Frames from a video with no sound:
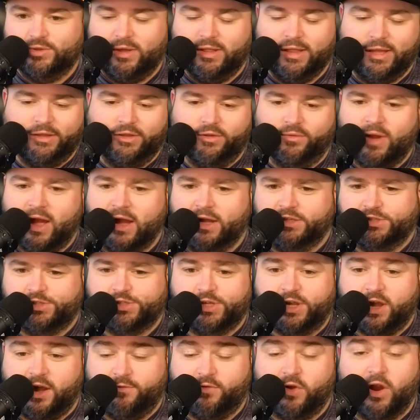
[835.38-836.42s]
like the Rockets
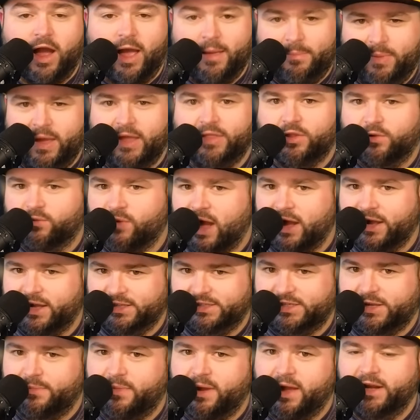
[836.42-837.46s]
to cover. I bet the
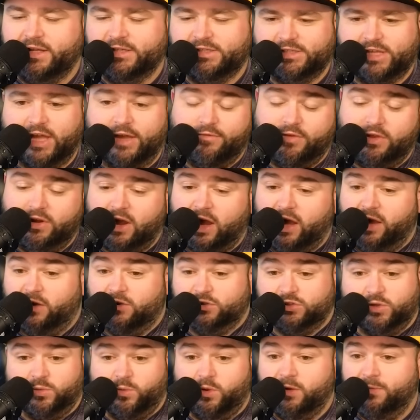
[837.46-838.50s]
Rockets at -7. I
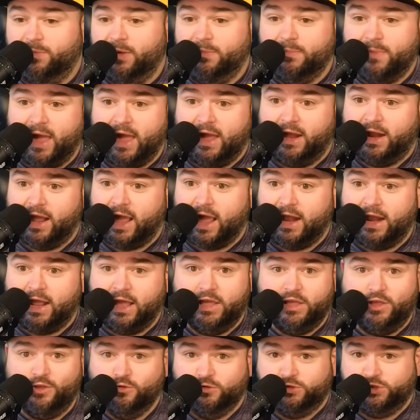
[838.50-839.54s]
also wouldn't be mad at a
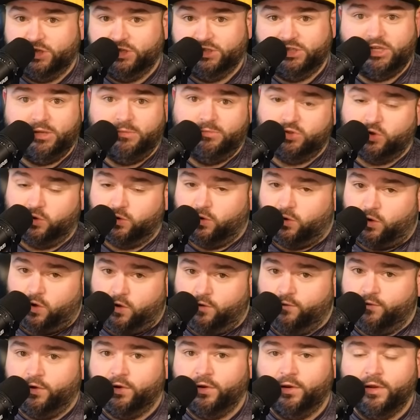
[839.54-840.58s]
Houston team total
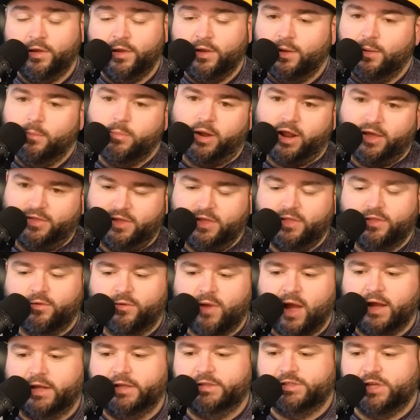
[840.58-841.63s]
over, but I think the
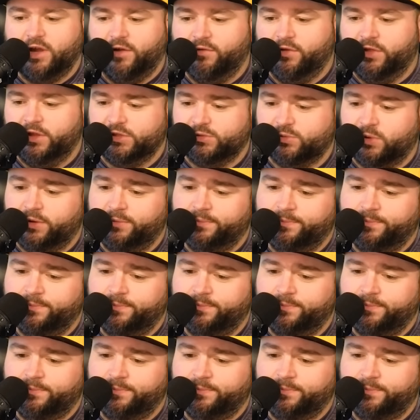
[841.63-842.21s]
Rockets cover this one.